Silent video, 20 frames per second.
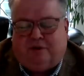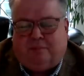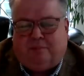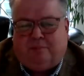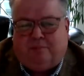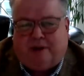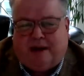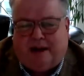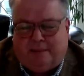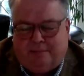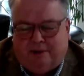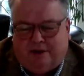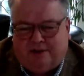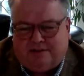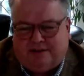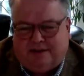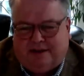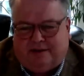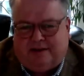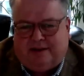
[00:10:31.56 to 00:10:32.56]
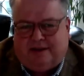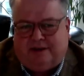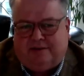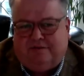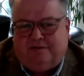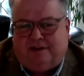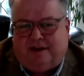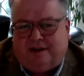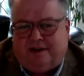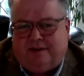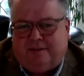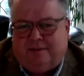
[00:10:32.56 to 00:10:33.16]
Brad Parscale getting fired.